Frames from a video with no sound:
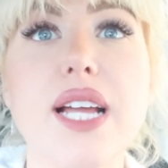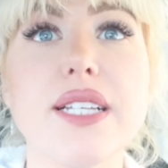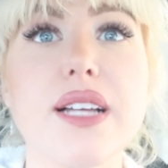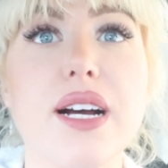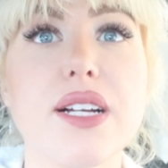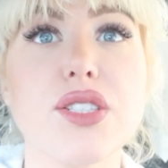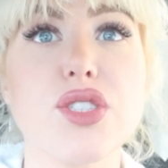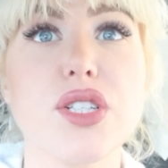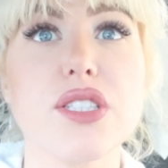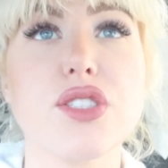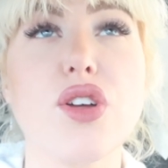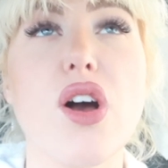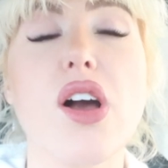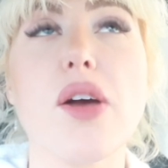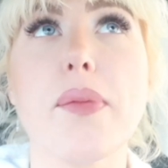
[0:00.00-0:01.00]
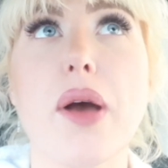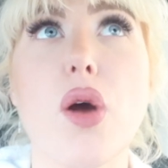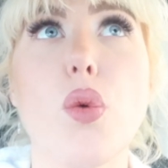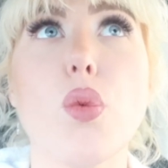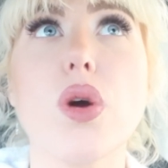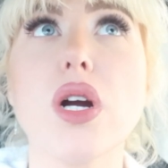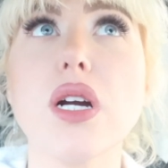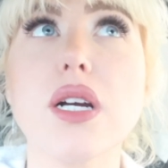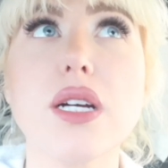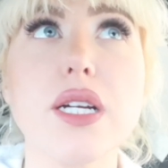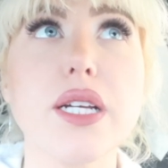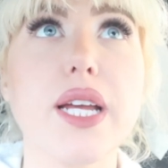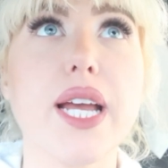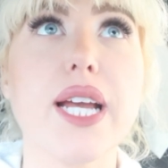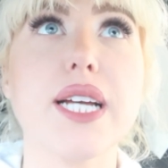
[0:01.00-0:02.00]
and not just talk about work
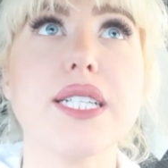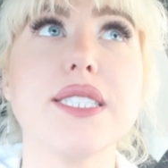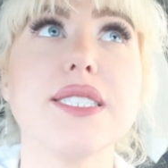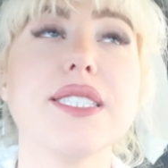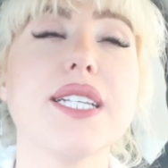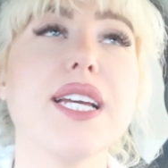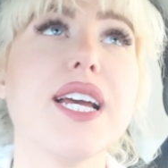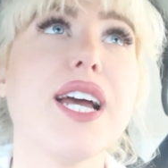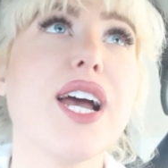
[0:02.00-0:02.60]
and